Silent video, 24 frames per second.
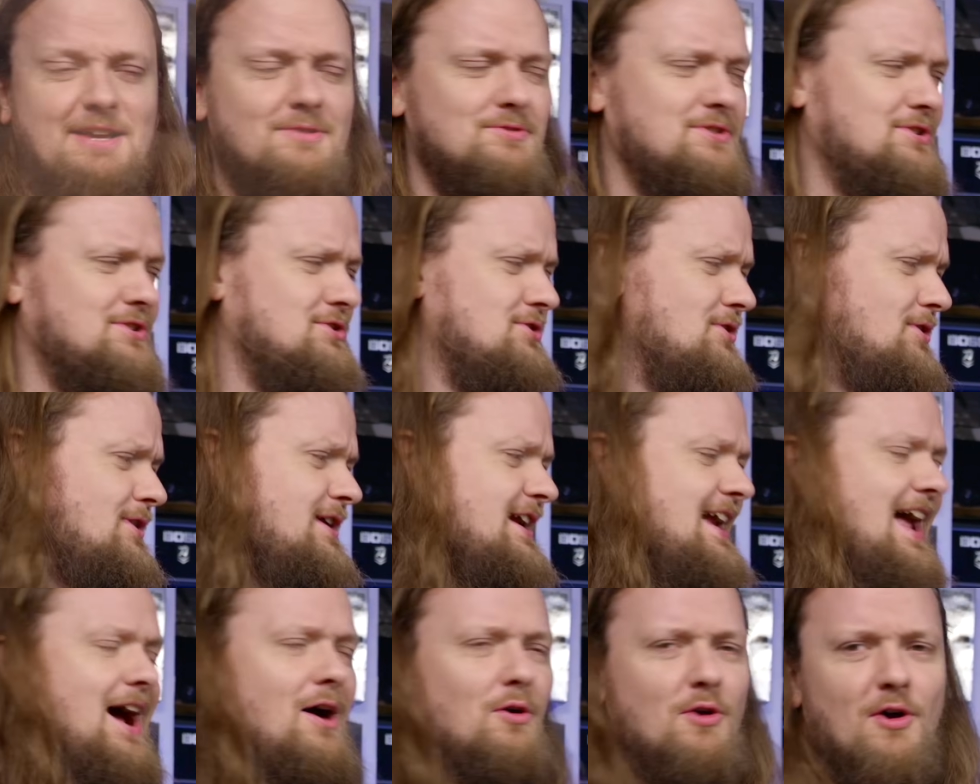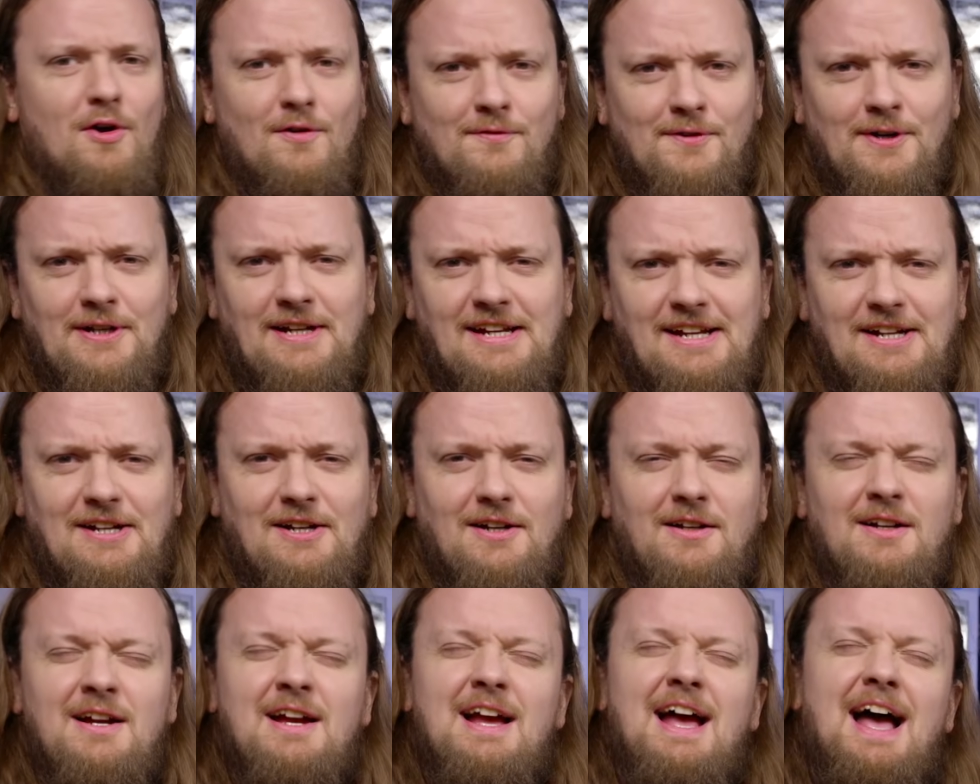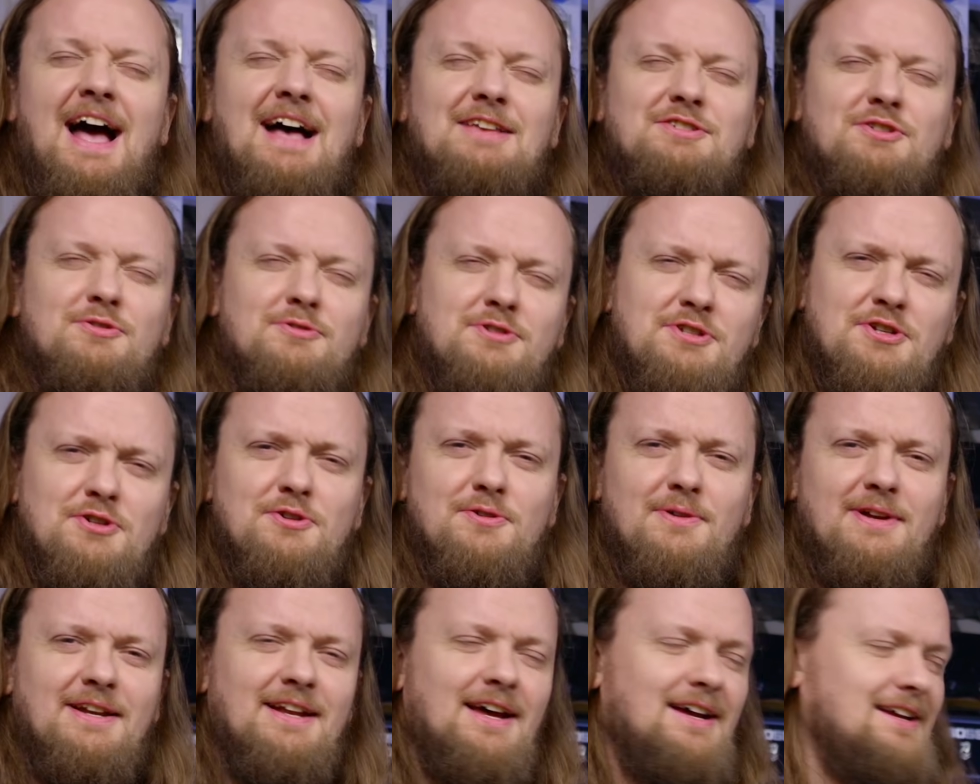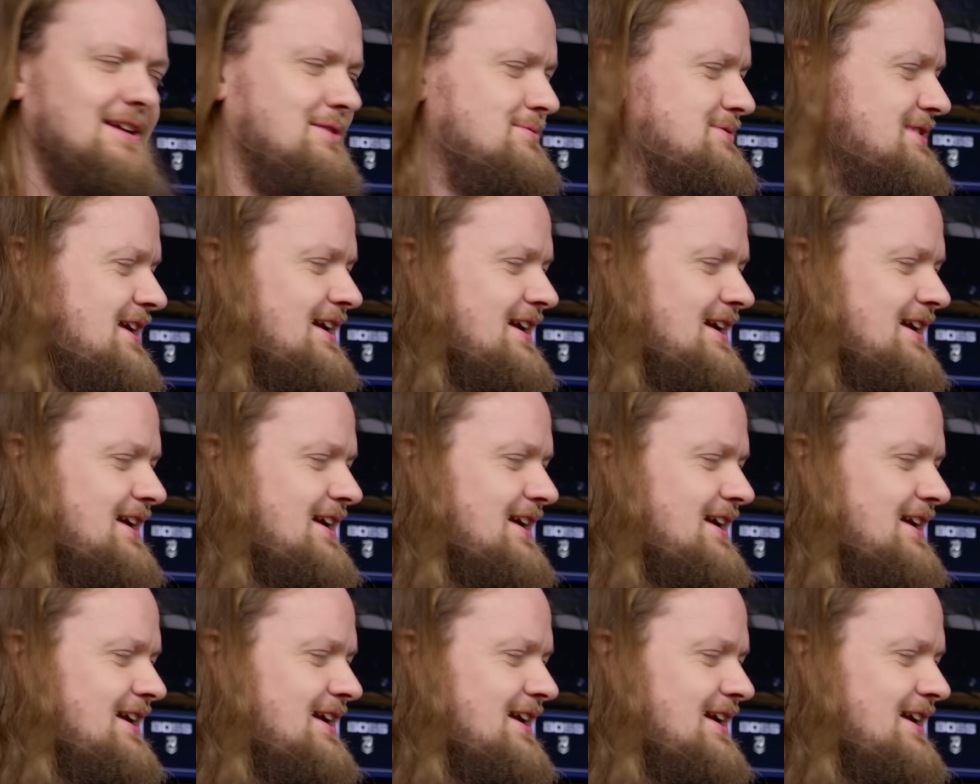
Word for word: house nerding out over gear, as you do, and uh, he was